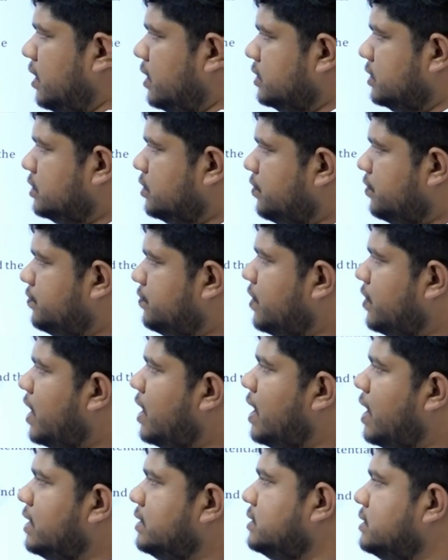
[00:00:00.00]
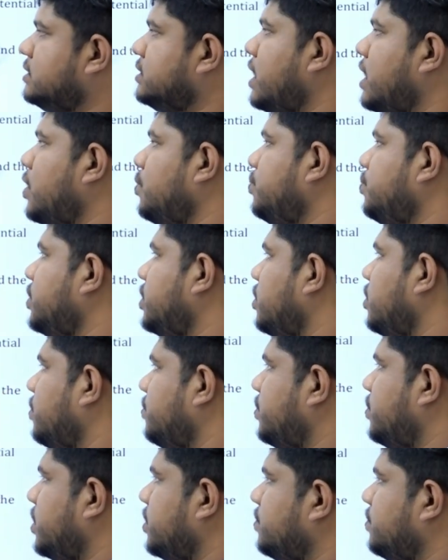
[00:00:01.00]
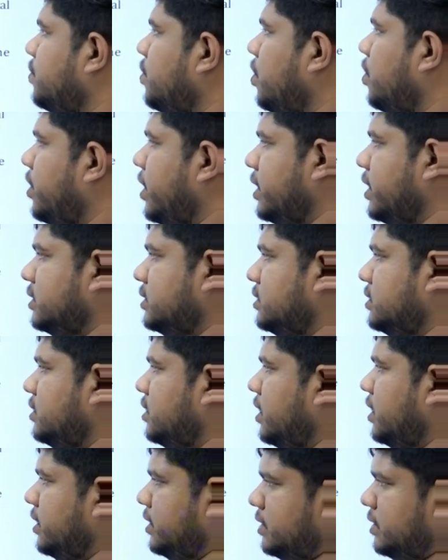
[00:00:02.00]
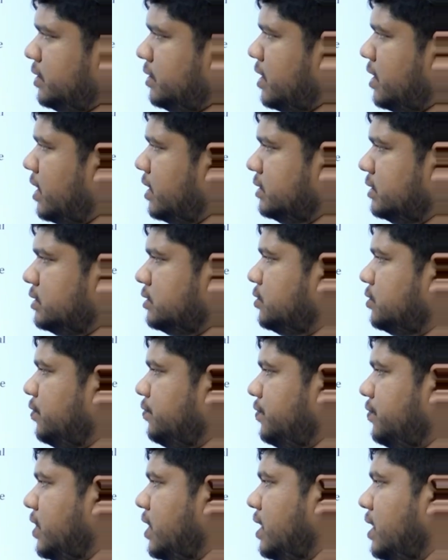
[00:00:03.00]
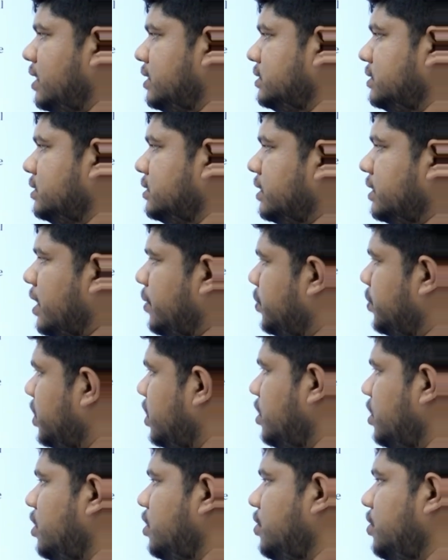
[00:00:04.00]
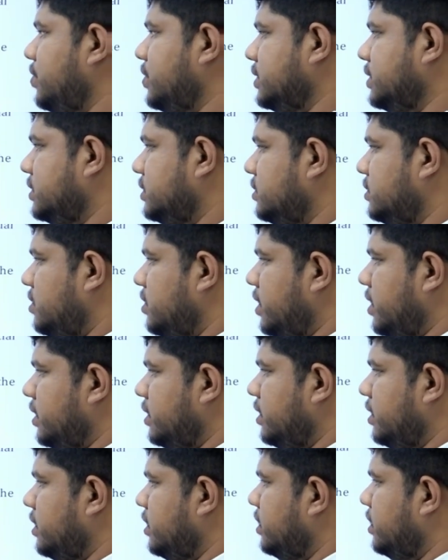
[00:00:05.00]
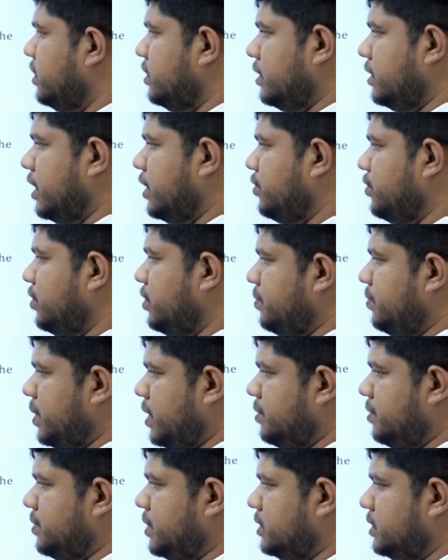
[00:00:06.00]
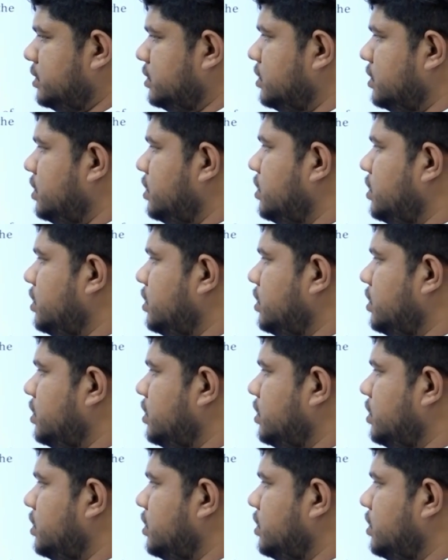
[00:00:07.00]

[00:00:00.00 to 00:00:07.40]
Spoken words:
Software license have been obtained from Orax, right? There is a software license. Capital allowance, right? Gratuity payments.